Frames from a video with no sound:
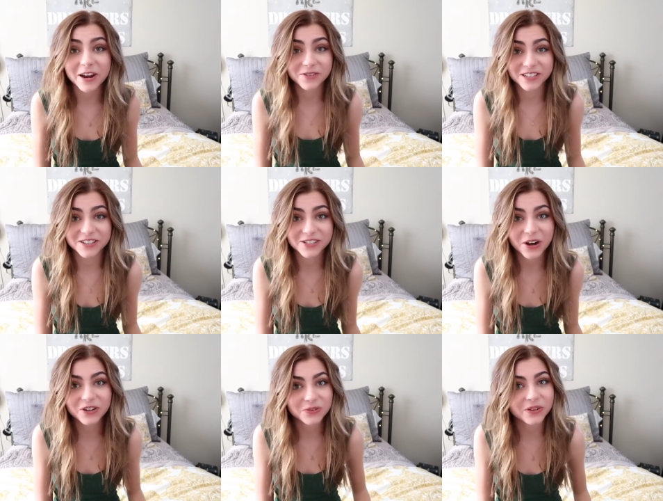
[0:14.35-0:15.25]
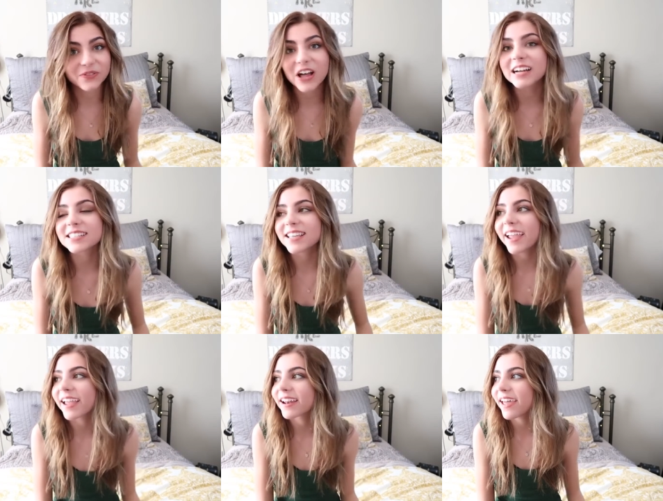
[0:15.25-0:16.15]
that I was gonna start doing vlogs
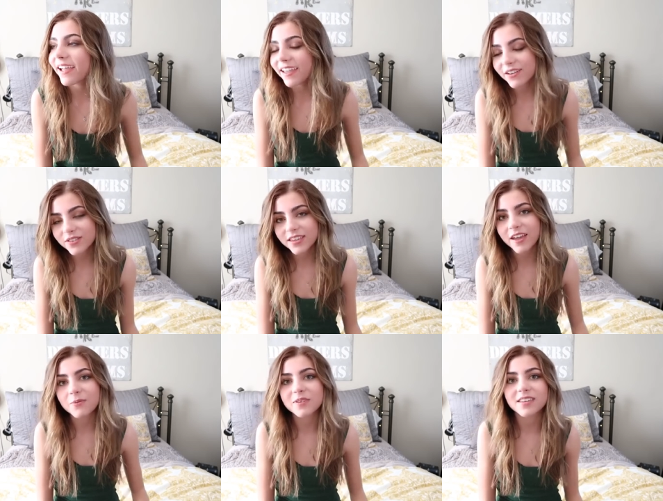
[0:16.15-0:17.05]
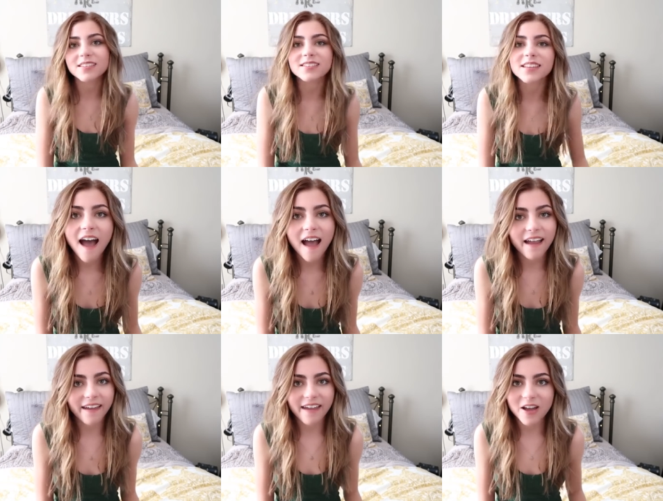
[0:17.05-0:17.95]
and I haven't yet because
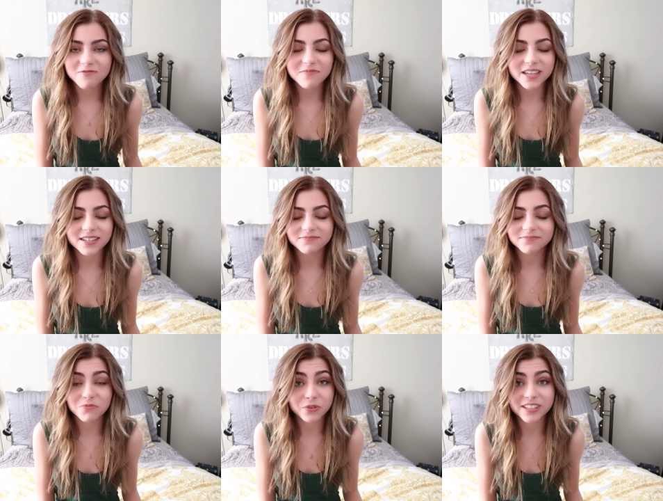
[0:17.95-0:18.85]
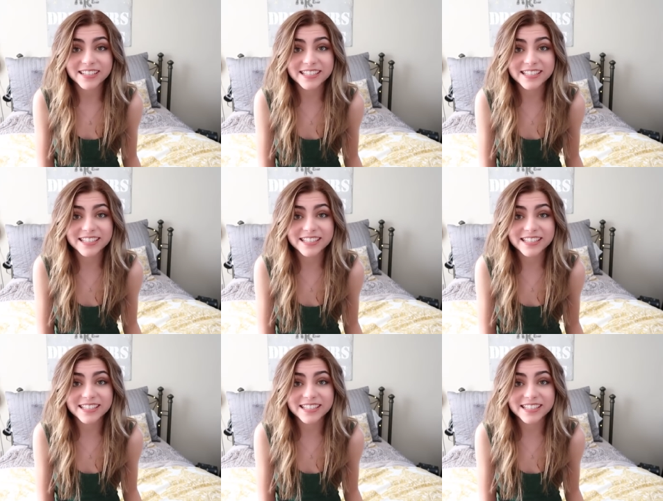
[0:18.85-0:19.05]
I have been really